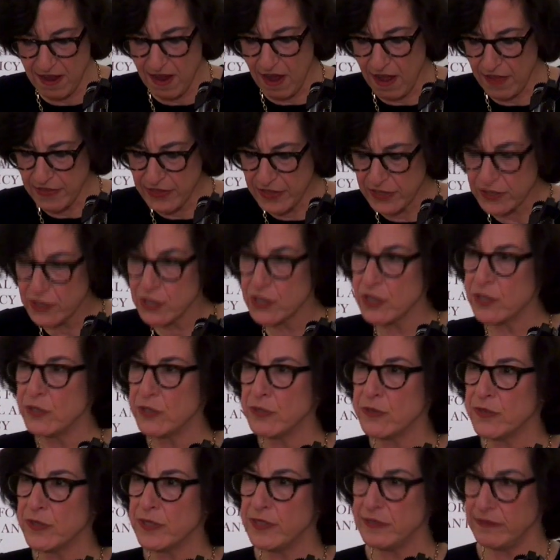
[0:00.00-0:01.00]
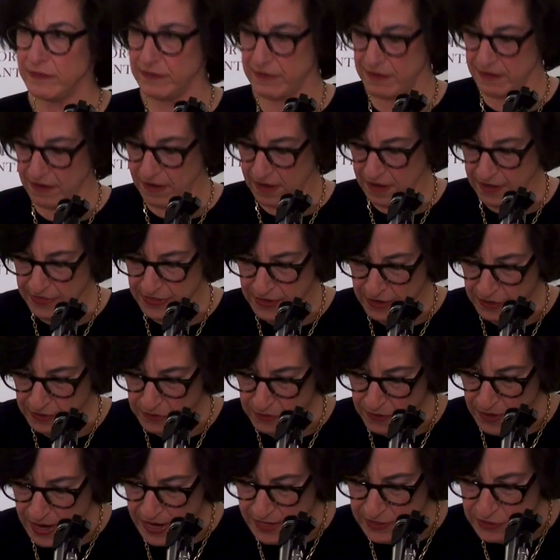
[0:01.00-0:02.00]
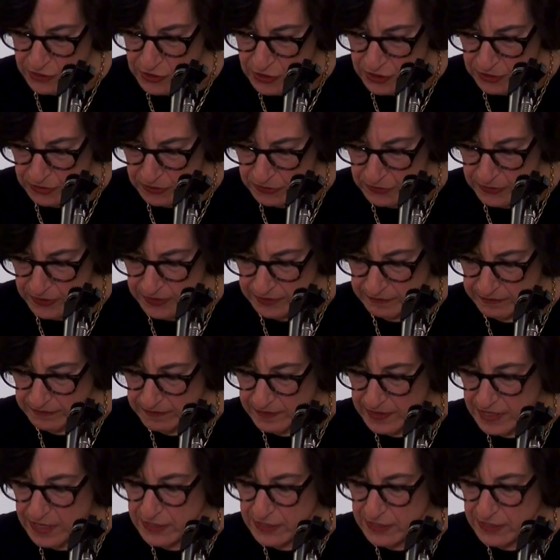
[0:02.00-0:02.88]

on the children, on their grandchildren,